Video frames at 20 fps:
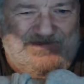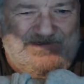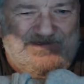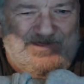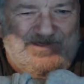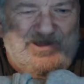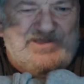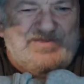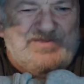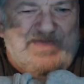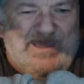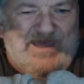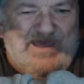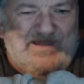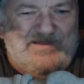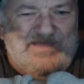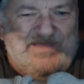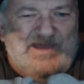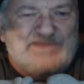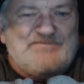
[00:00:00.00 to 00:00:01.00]
Look at
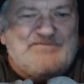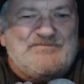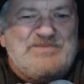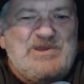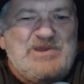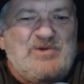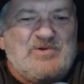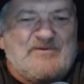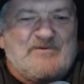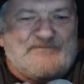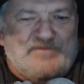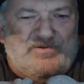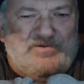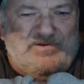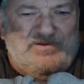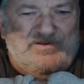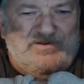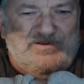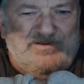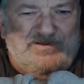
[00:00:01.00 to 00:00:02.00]
that. That's
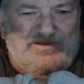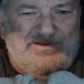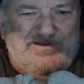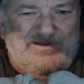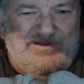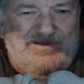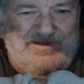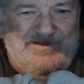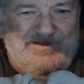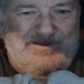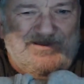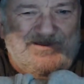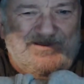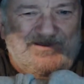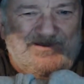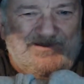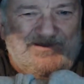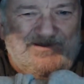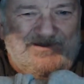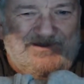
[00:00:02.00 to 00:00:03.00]
beautiful.
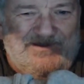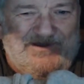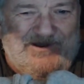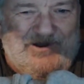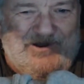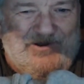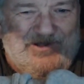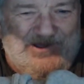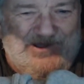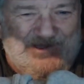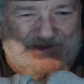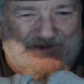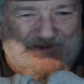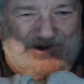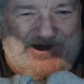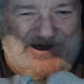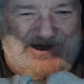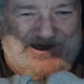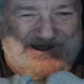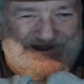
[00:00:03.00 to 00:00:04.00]
Only the
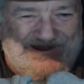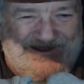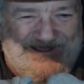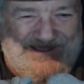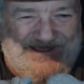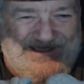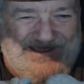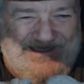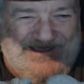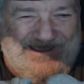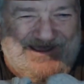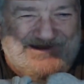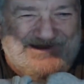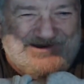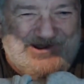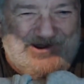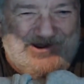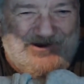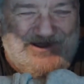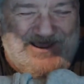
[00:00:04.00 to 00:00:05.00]
one. That's
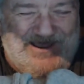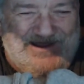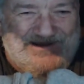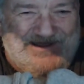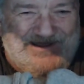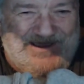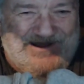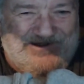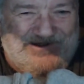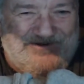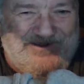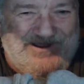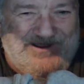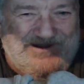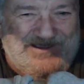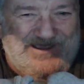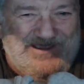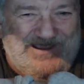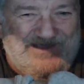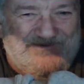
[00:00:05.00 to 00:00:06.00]
all right, Not a
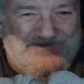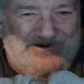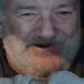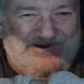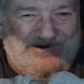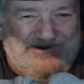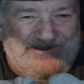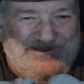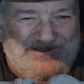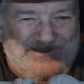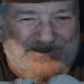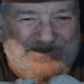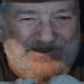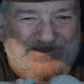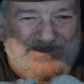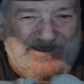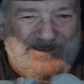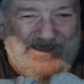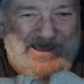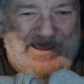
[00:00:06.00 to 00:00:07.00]
Great Gamer.
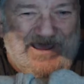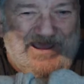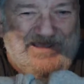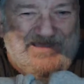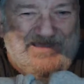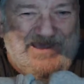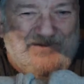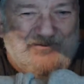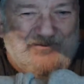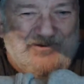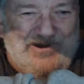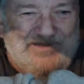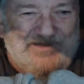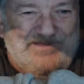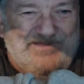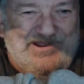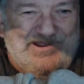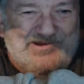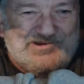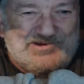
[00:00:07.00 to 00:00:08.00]
Hey, that one
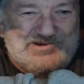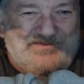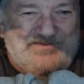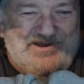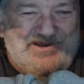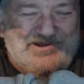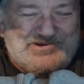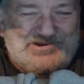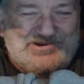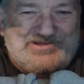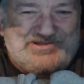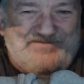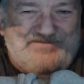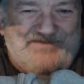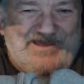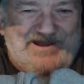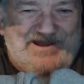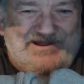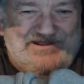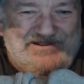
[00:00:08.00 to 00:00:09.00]
means as much as the
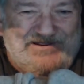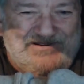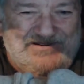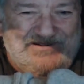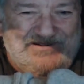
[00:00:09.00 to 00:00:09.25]
many.